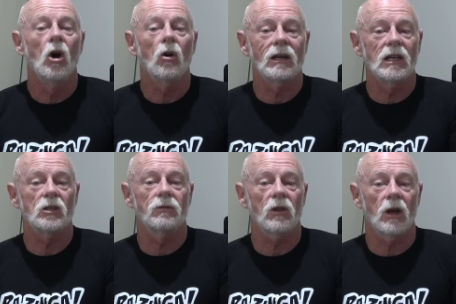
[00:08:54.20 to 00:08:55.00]
or
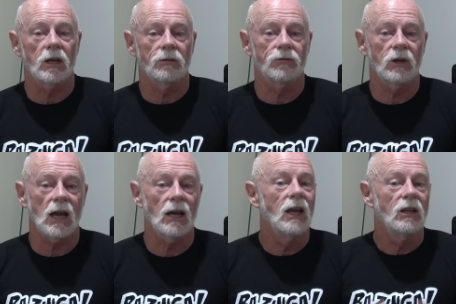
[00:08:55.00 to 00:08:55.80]
unless you're flying at a
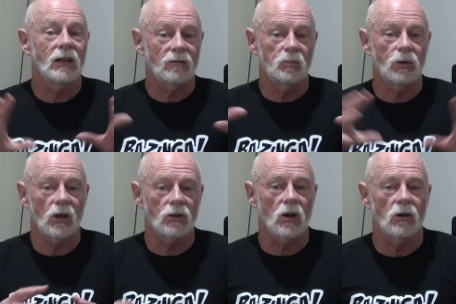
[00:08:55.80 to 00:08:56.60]
freer, you'll have to put
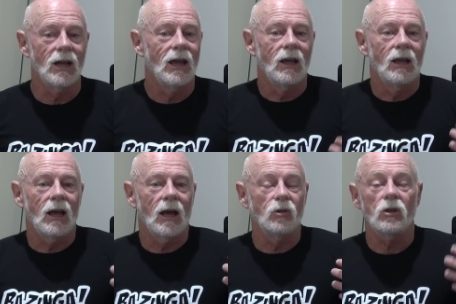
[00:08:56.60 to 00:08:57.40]
those on.
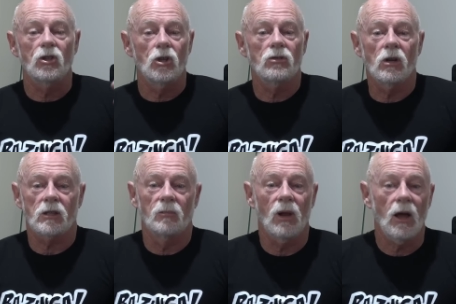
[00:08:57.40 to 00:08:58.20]
You could choose not
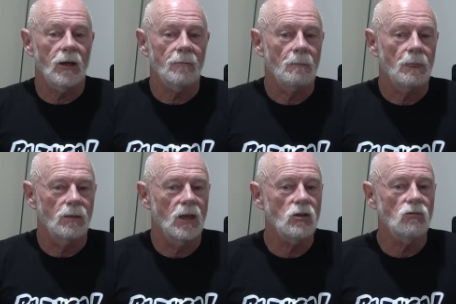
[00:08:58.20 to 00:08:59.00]
to comply,
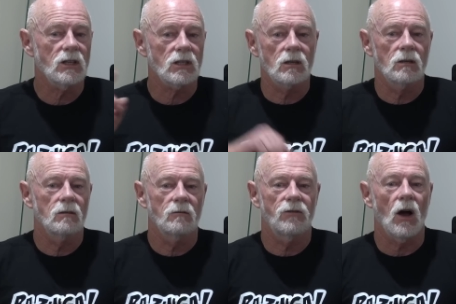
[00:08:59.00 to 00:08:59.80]
then you risk
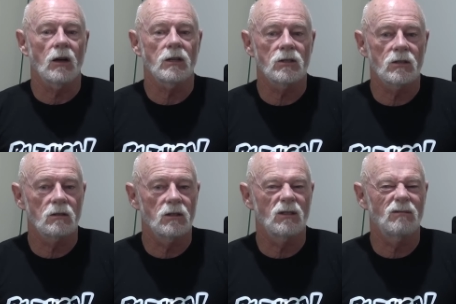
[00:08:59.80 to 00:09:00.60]
fines,
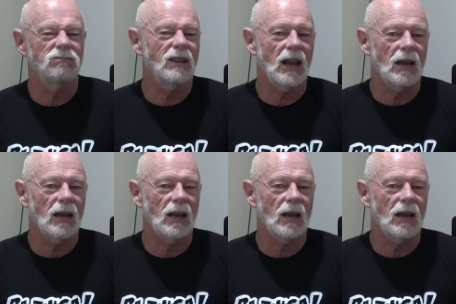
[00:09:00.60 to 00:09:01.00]
because when that